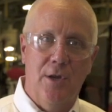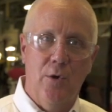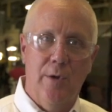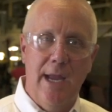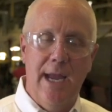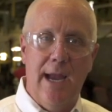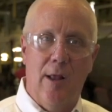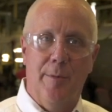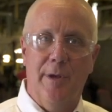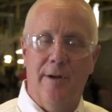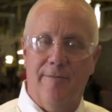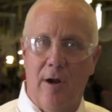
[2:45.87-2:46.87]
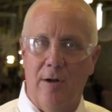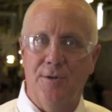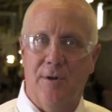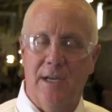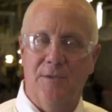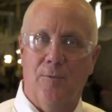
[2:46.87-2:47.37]
unique element of our
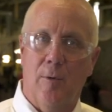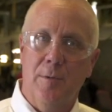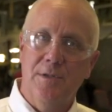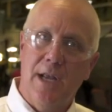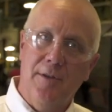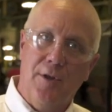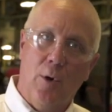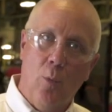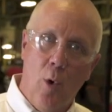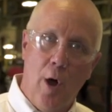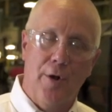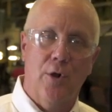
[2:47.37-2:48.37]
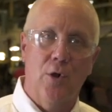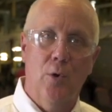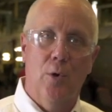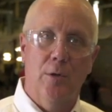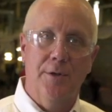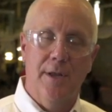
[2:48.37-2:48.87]
transformers is that they're water cooled,